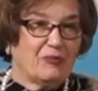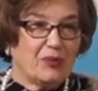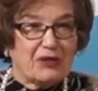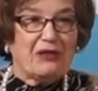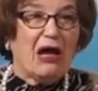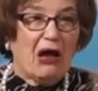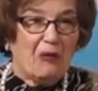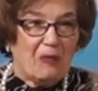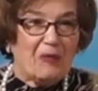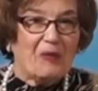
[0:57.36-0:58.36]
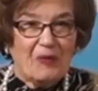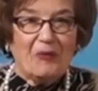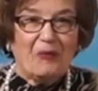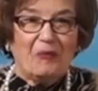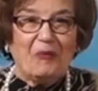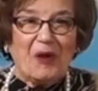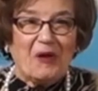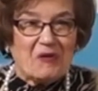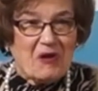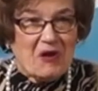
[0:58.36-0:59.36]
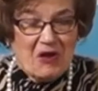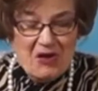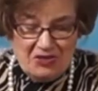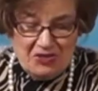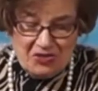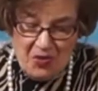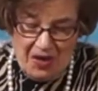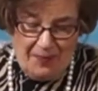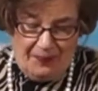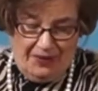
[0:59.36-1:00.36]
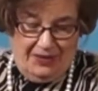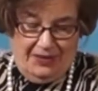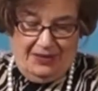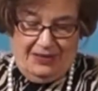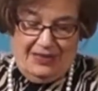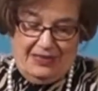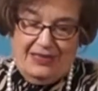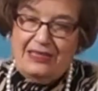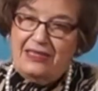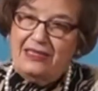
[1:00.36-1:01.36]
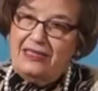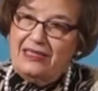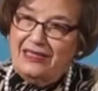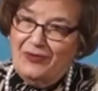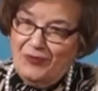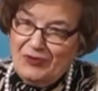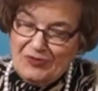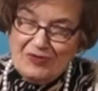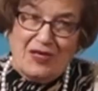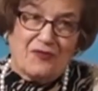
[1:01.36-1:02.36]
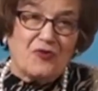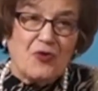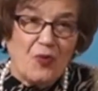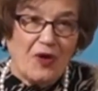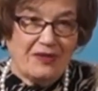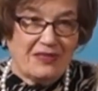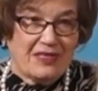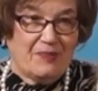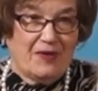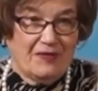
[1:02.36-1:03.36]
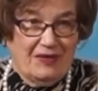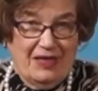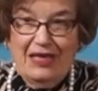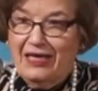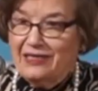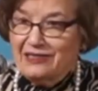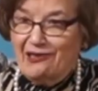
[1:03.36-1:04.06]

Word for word: but now we are so happy that he wants to say a few words about his